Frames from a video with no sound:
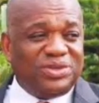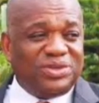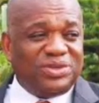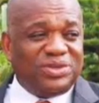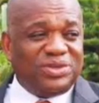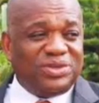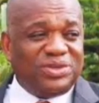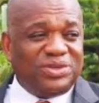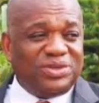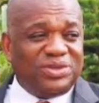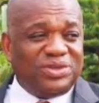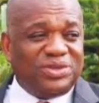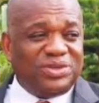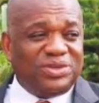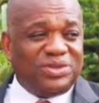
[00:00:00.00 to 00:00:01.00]

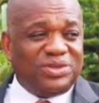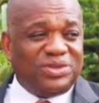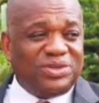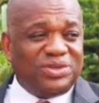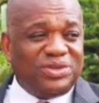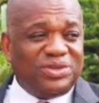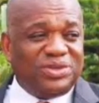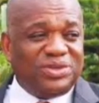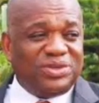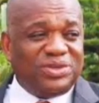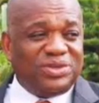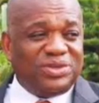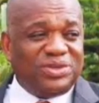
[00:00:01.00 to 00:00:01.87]
(no one is talking)